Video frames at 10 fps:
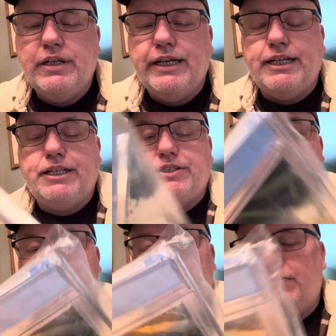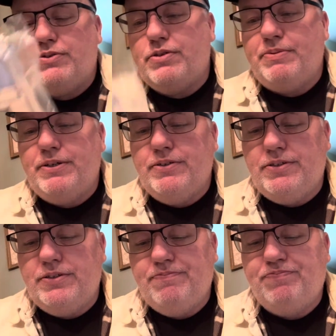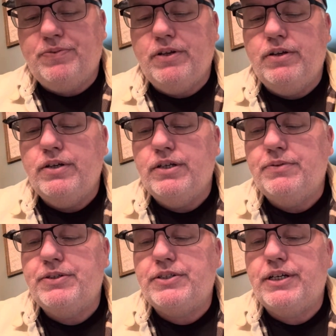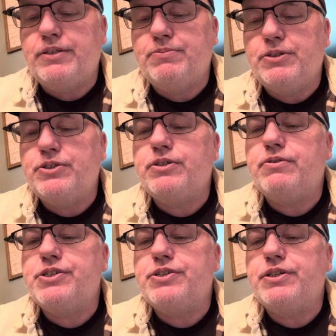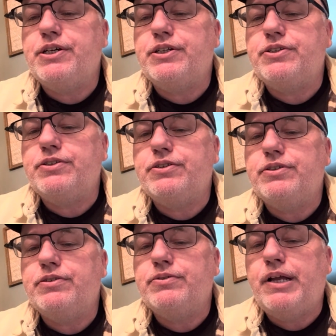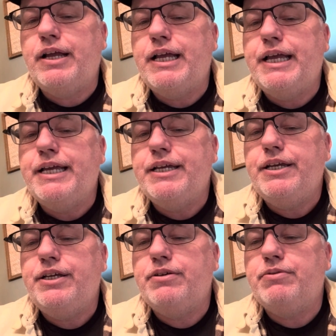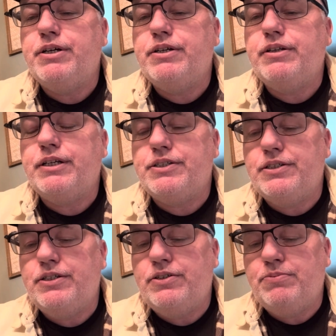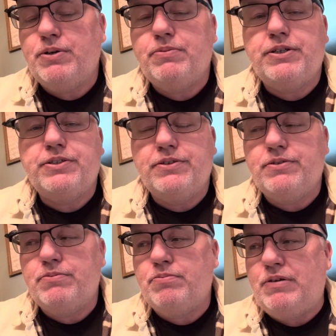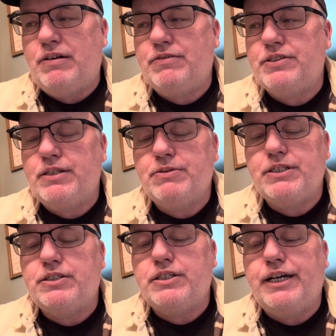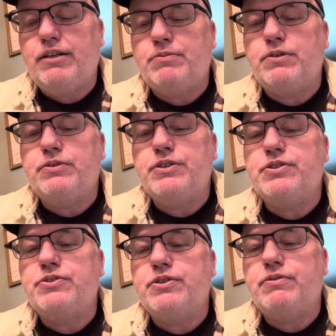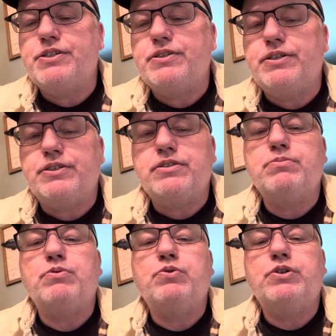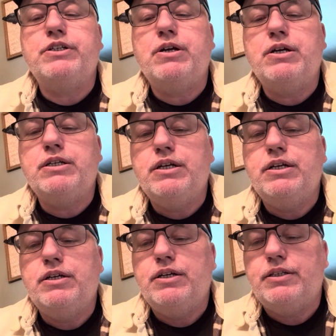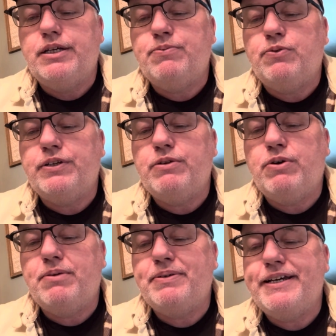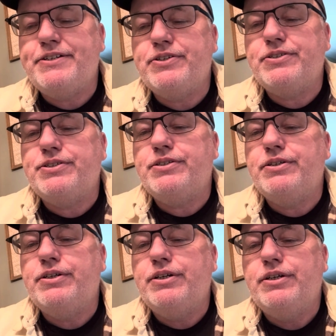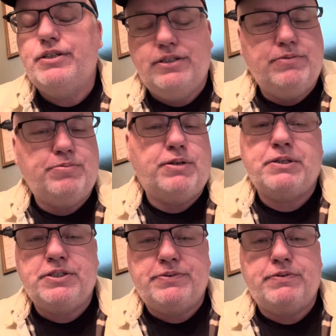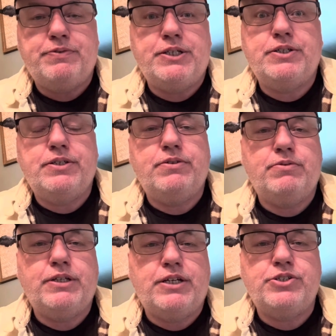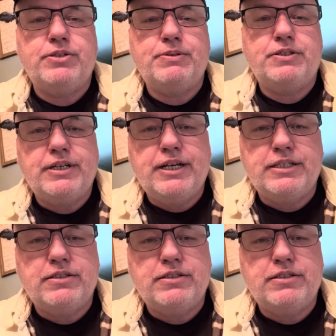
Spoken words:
I guess that's the only first appearance of these guys, but Generation X. Anyway, like I said, you can probably get this one probably the same as Excalibur. This is Generation X #1, 9.8 white pages. You can probably get this for $50 without shipping and tax.